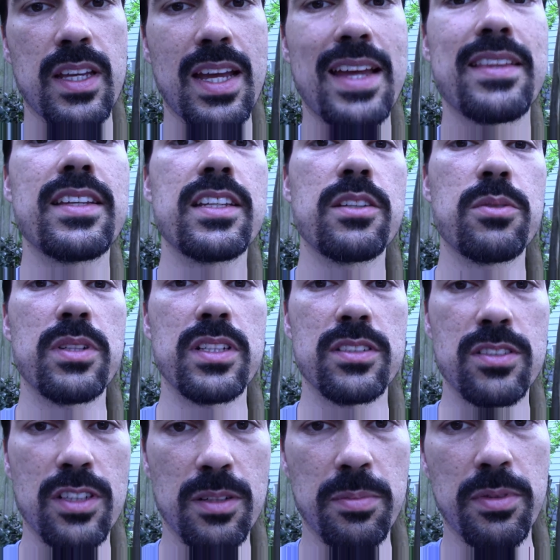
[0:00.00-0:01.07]
and then you would
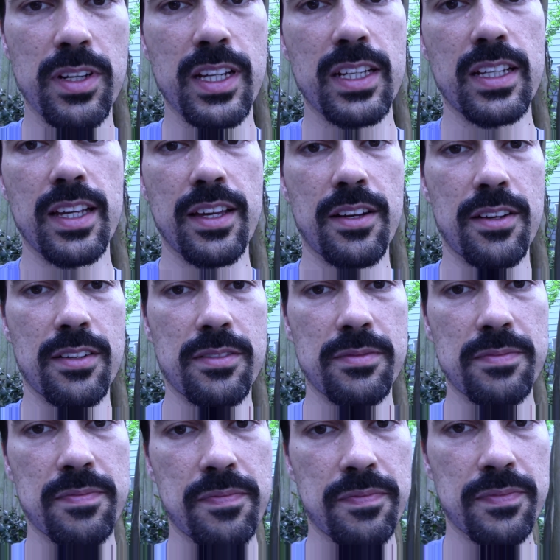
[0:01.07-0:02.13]
interpret it later.
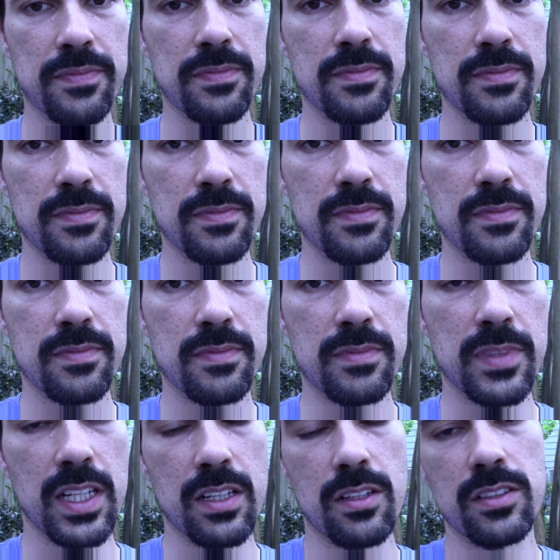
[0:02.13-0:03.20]

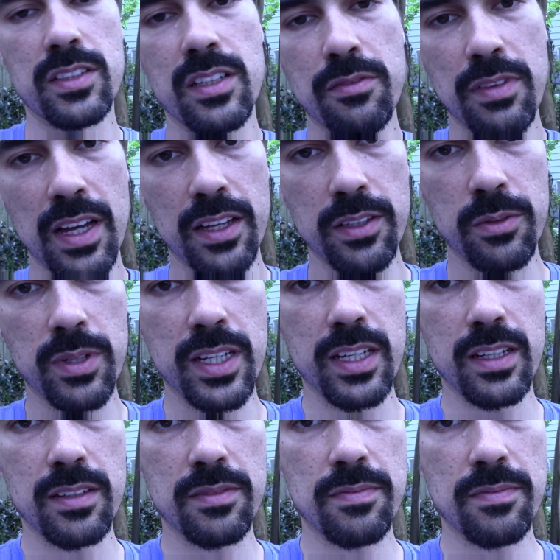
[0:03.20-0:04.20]
They called it evaluating.